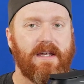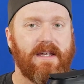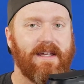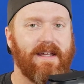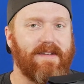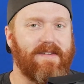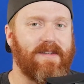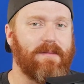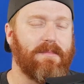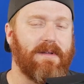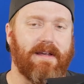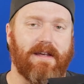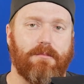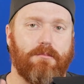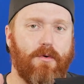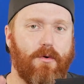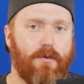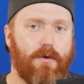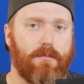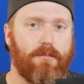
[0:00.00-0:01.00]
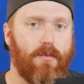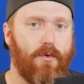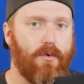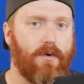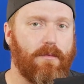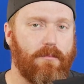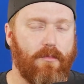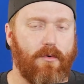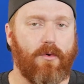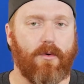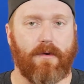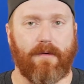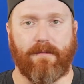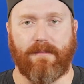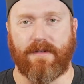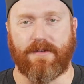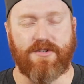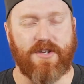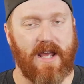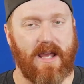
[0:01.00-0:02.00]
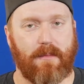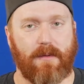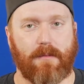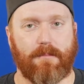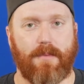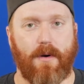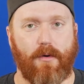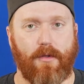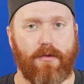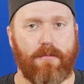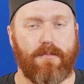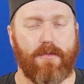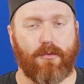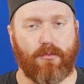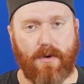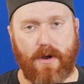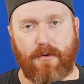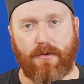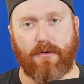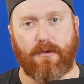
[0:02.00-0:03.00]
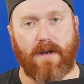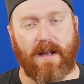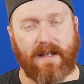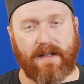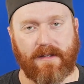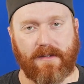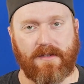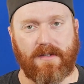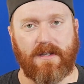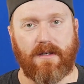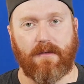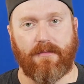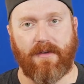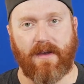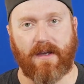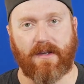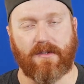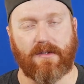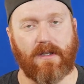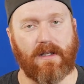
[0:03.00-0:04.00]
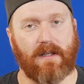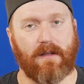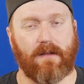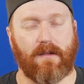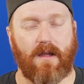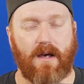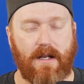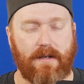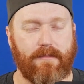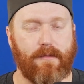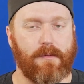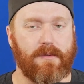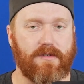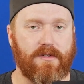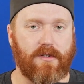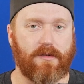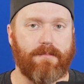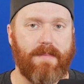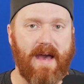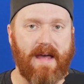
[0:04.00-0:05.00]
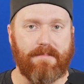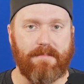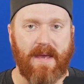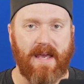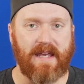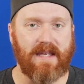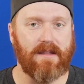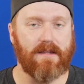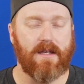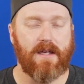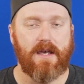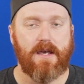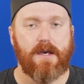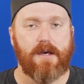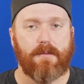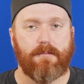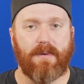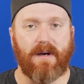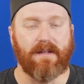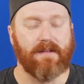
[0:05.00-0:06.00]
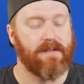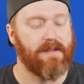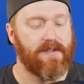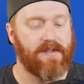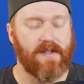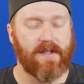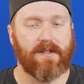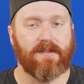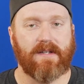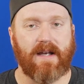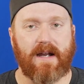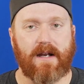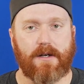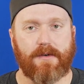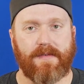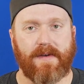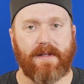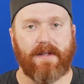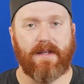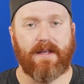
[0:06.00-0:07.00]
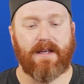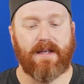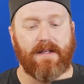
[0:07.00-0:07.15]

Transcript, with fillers: It seemed like more and more and more jamming both on the rotor and the TFX, and a lot of it was just bad paint, but sick and tired of it.